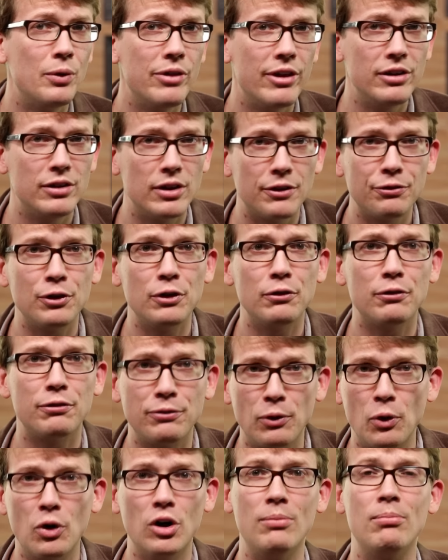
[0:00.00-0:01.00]
with a different
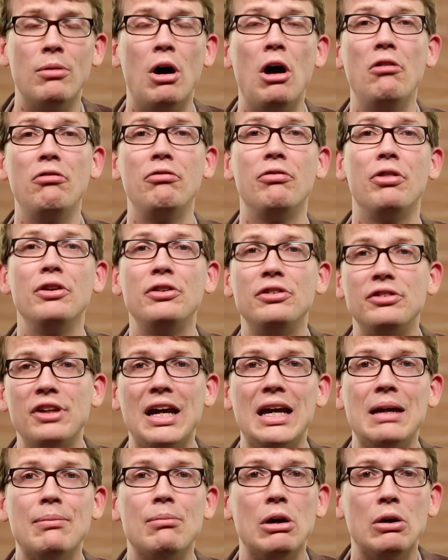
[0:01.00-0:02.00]
form of the
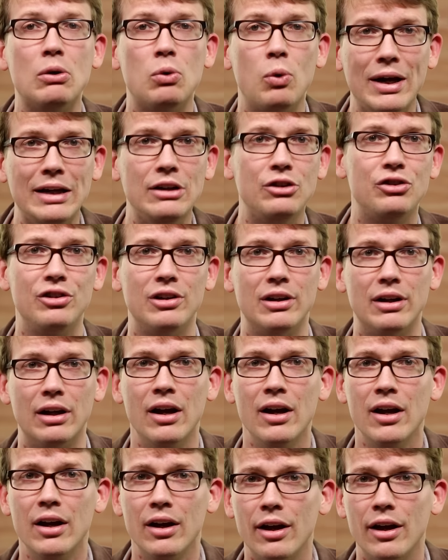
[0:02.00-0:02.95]
same equation,